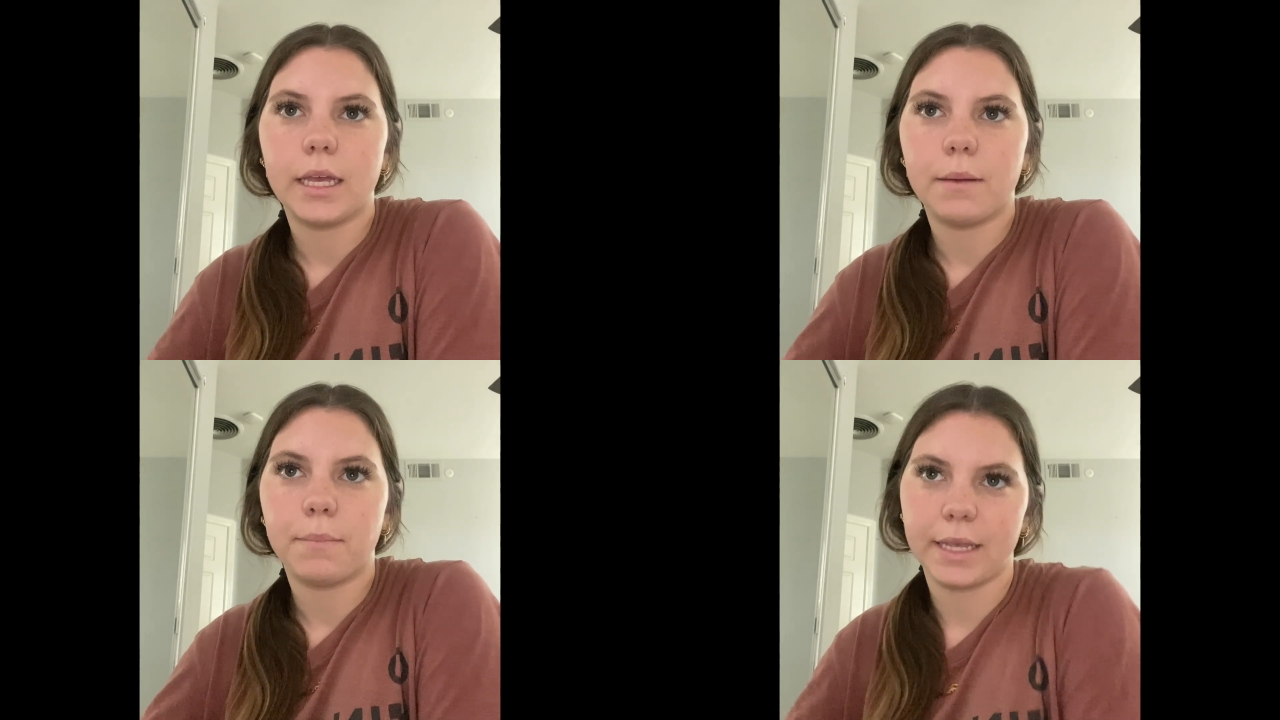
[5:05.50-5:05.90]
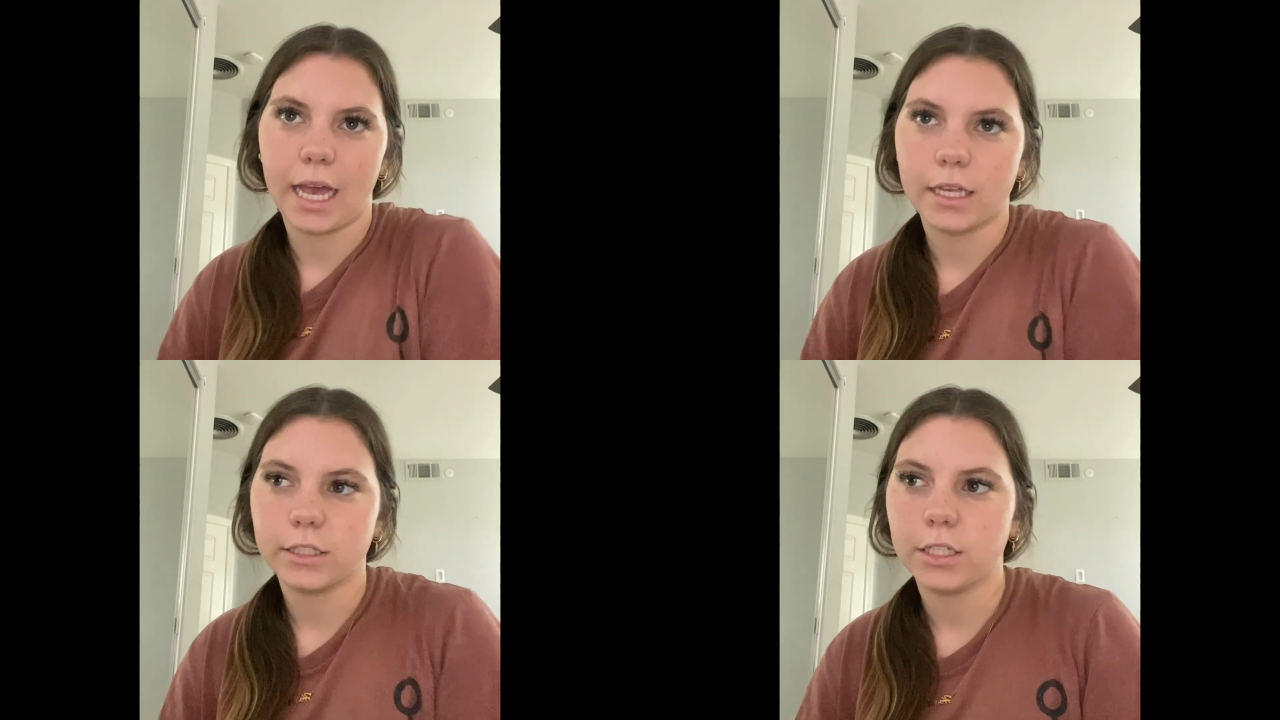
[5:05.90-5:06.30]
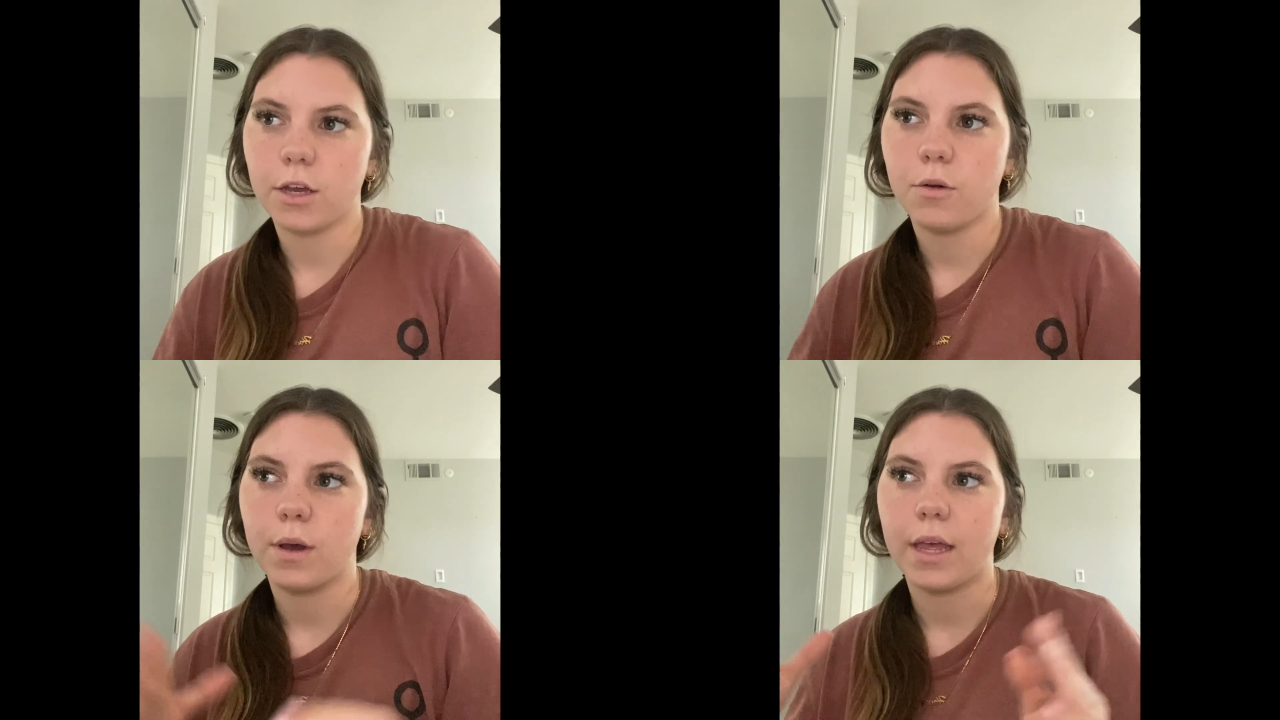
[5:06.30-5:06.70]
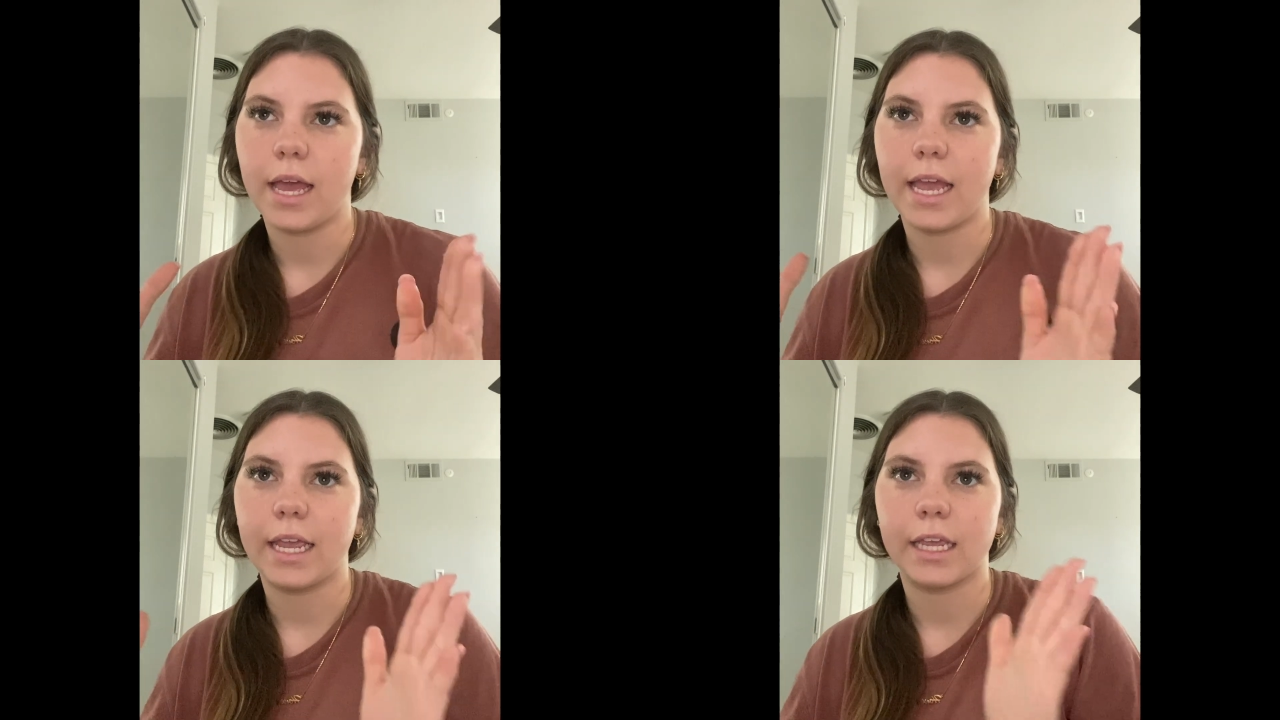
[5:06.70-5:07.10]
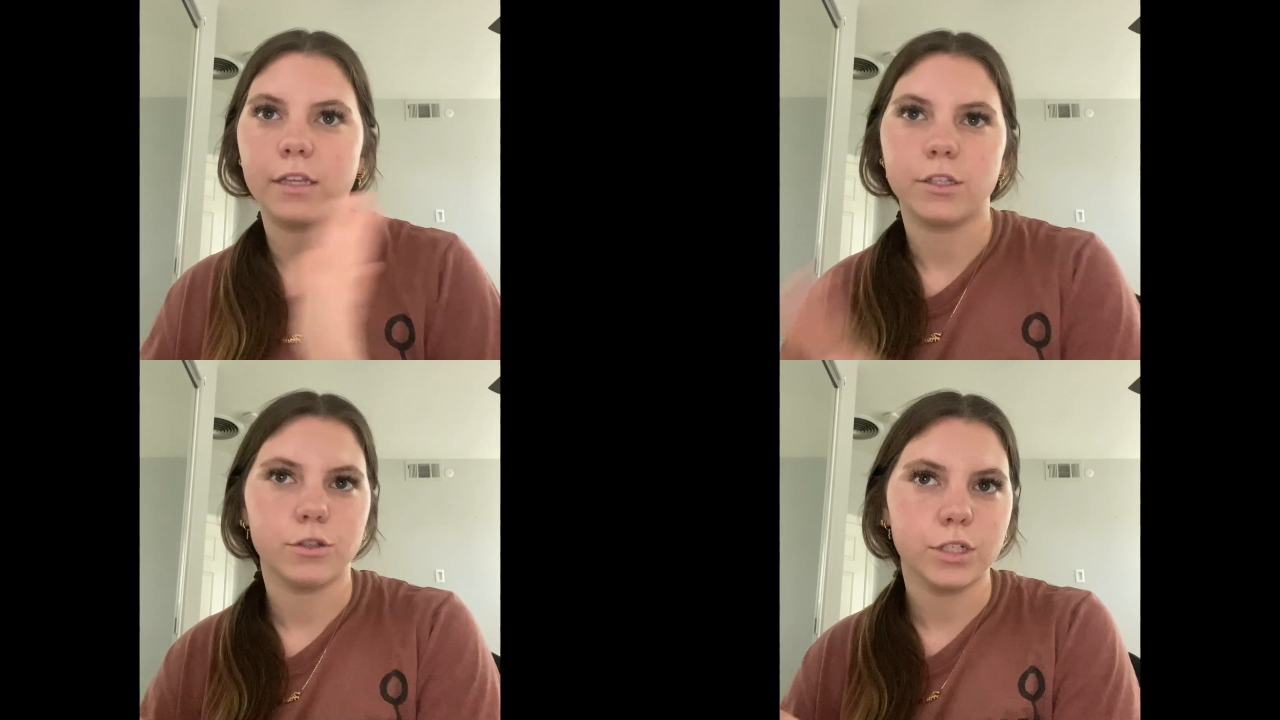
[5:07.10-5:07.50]
But yeah, so a
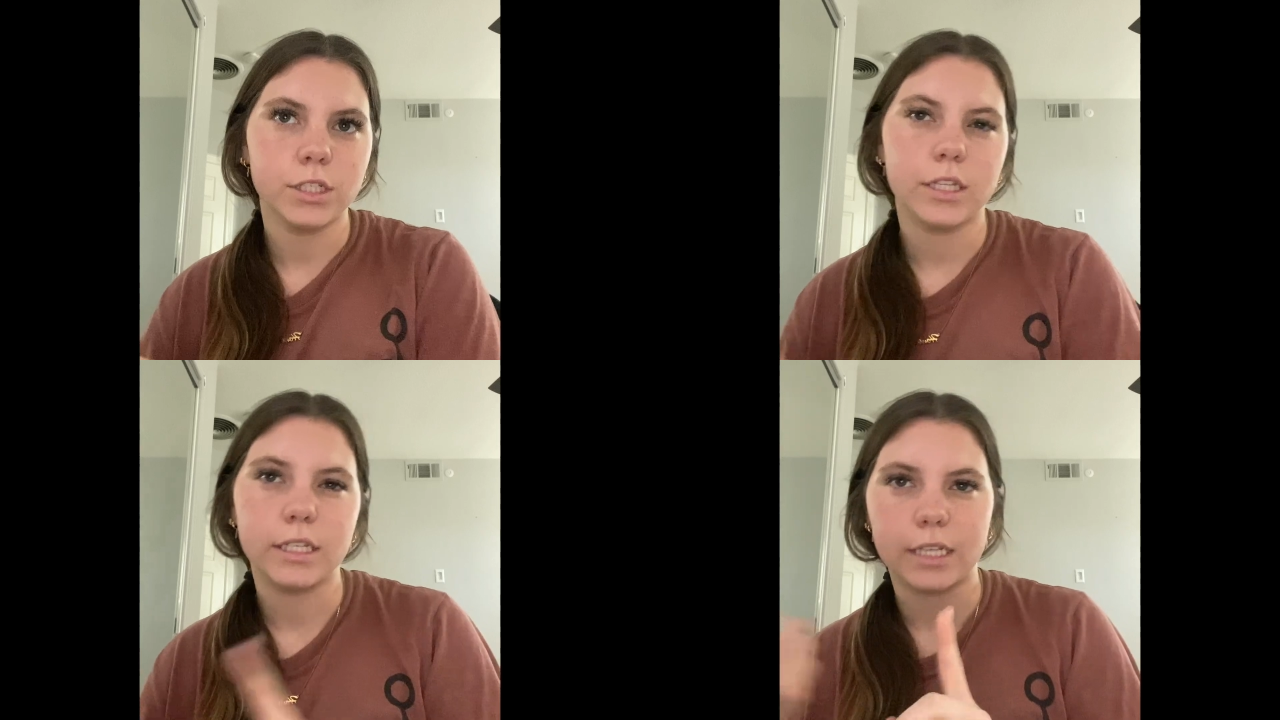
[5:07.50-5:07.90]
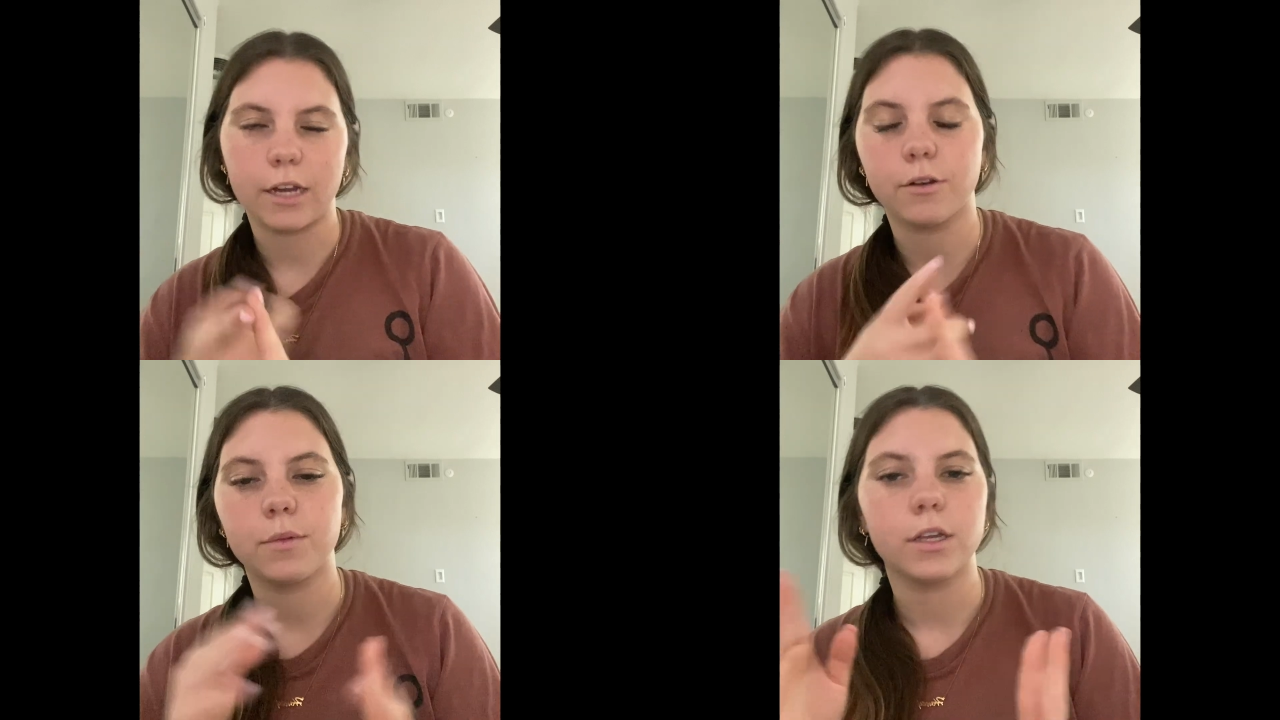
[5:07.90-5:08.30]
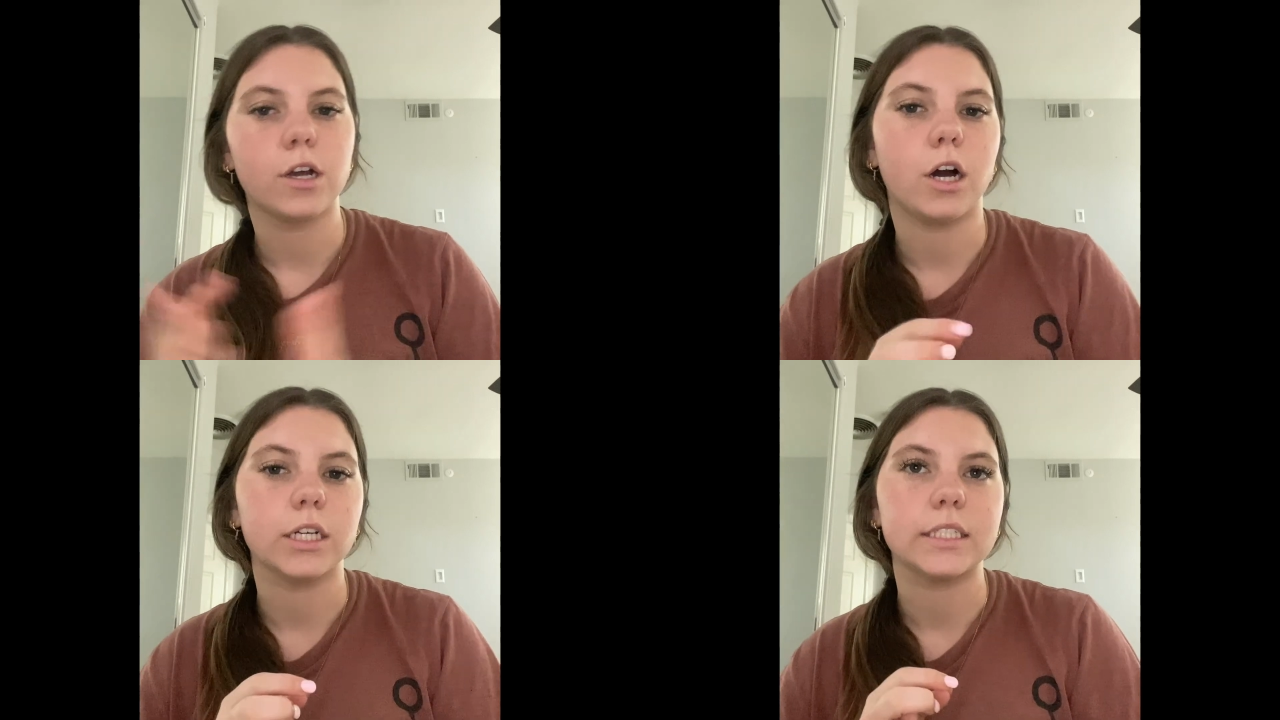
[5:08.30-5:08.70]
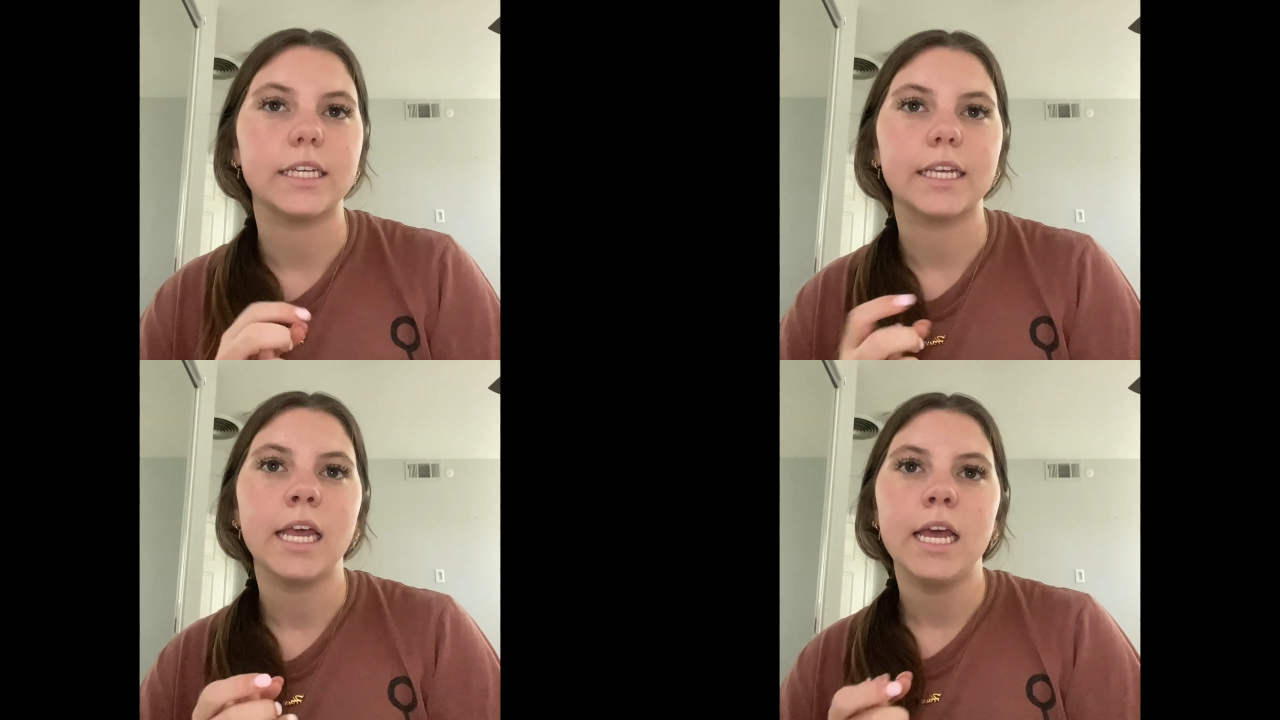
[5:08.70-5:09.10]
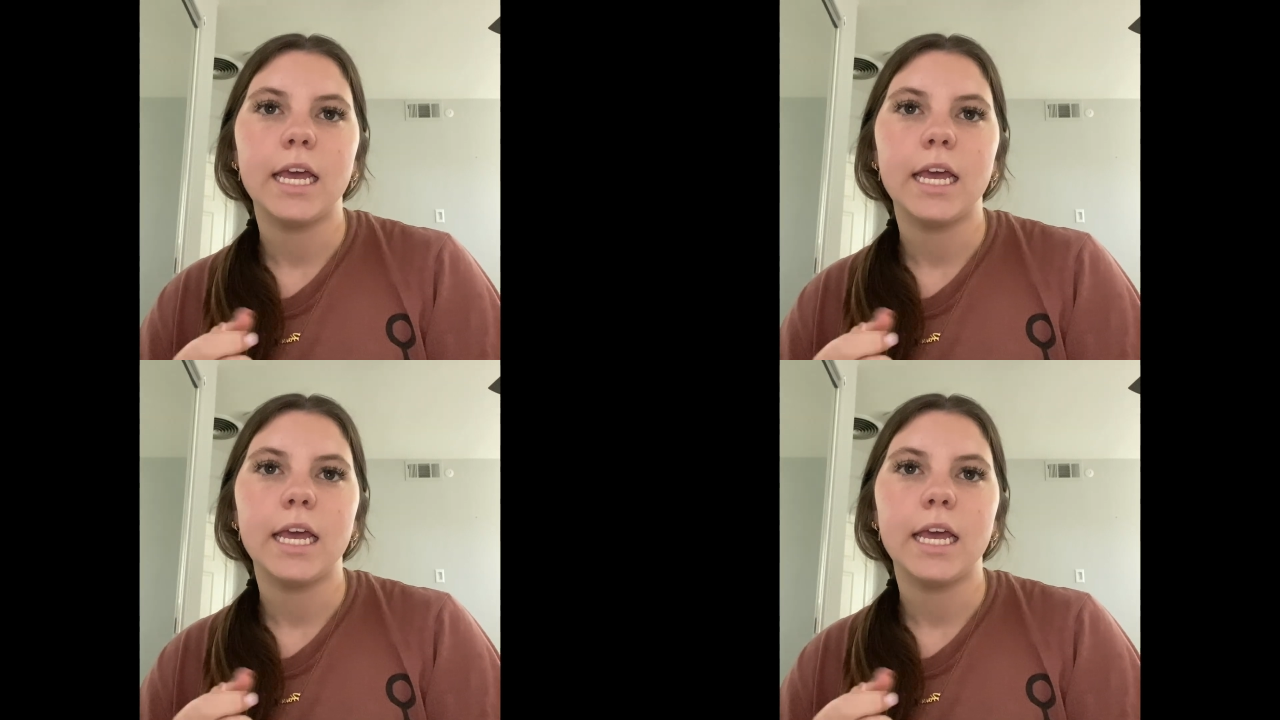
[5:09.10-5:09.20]
contusion to the sacrum and the coccyx